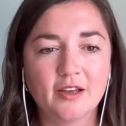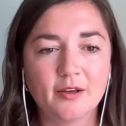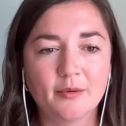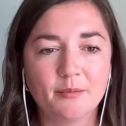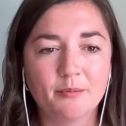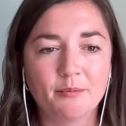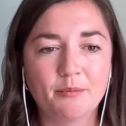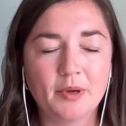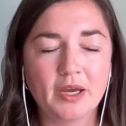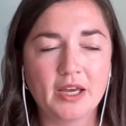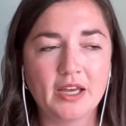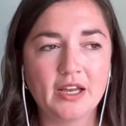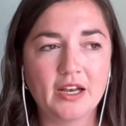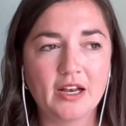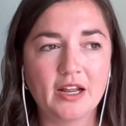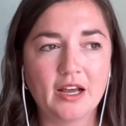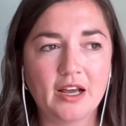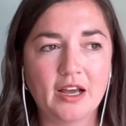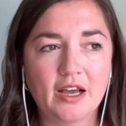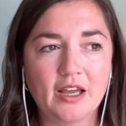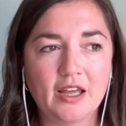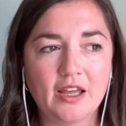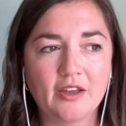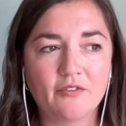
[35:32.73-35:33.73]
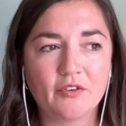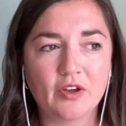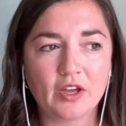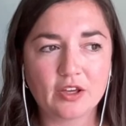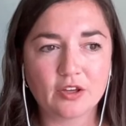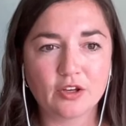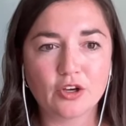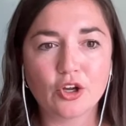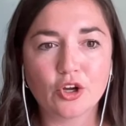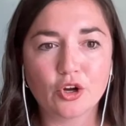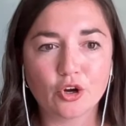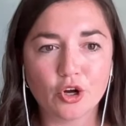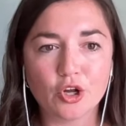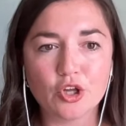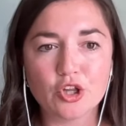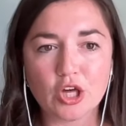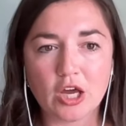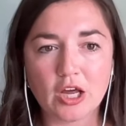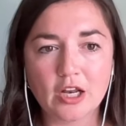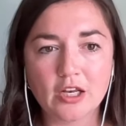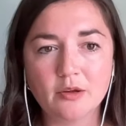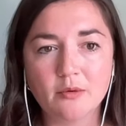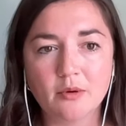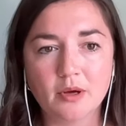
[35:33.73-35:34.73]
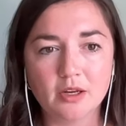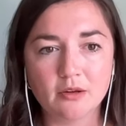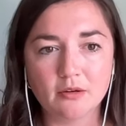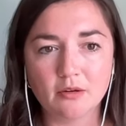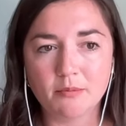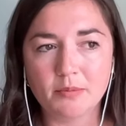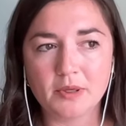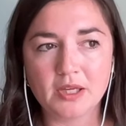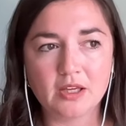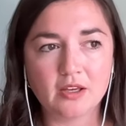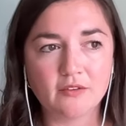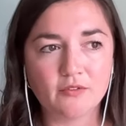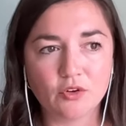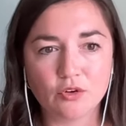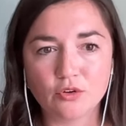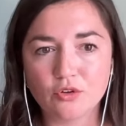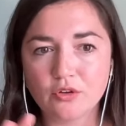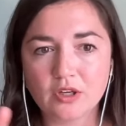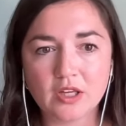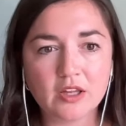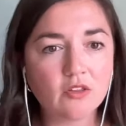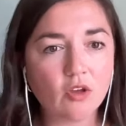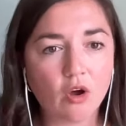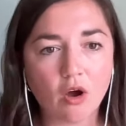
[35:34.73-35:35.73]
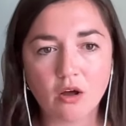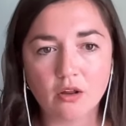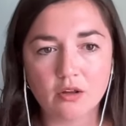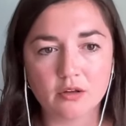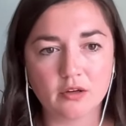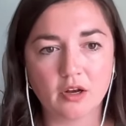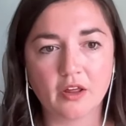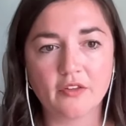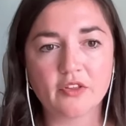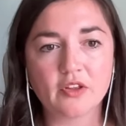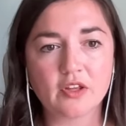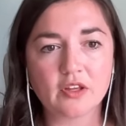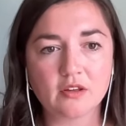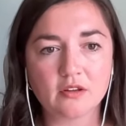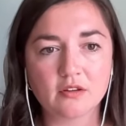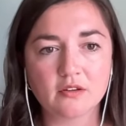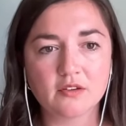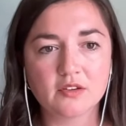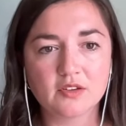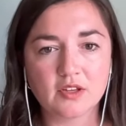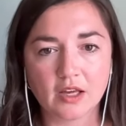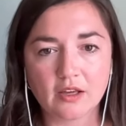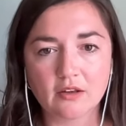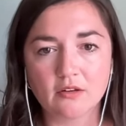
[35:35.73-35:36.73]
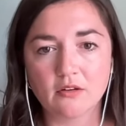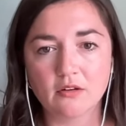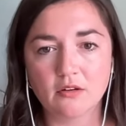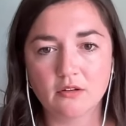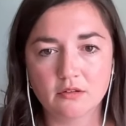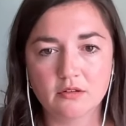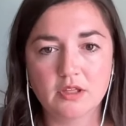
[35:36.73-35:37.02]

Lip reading: But if I could encourage anyone, it would be if you're in the all or nothing cycle,